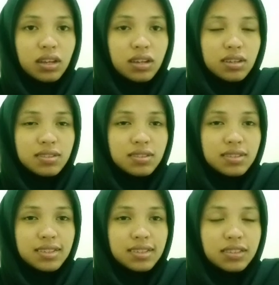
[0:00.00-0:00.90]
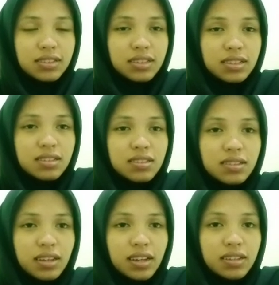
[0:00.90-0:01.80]
As she
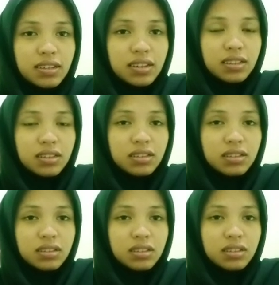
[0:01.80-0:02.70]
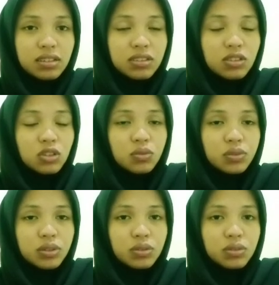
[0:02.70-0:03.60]
said in the interview,